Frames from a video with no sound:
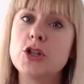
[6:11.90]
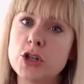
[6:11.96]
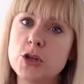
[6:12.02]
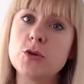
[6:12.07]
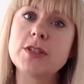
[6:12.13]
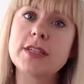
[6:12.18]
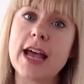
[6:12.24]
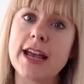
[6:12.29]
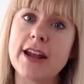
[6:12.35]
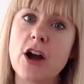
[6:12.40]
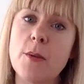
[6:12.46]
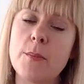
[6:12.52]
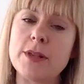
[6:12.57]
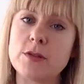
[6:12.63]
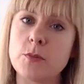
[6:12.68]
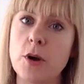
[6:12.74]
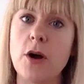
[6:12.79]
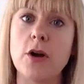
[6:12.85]
Do sign up
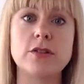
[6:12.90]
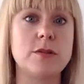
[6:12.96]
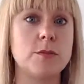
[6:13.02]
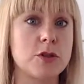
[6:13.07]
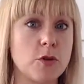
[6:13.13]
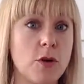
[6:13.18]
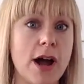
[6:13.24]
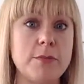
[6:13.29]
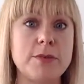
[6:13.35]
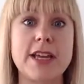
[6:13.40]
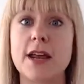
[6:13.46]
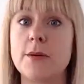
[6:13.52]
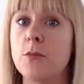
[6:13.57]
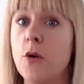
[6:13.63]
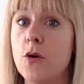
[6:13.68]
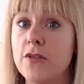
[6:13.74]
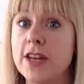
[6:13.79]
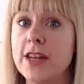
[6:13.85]
as well, subscribe to get
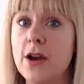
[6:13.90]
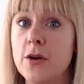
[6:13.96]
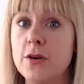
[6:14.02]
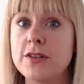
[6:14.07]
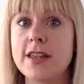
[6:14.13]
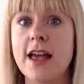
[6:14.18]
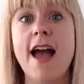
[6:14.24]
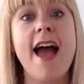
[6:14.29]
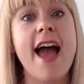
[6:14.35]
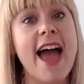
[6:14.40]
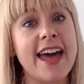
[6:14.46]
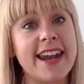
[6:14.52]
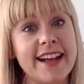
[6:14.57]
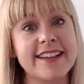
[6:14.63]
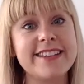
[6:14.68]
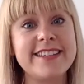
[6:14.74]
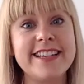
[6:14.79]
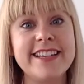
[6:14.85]
more videos, and
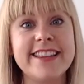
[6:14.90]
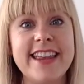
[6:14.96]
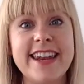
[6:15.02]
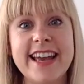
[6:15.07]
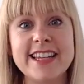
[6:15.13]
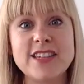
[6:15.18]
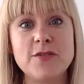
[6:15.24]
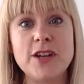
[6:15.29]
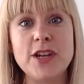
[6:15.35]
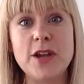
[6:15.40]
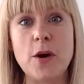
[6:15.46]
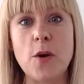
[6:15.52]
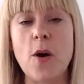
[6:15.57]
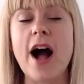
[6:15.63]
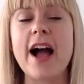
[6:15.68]
I'll see you in the next video.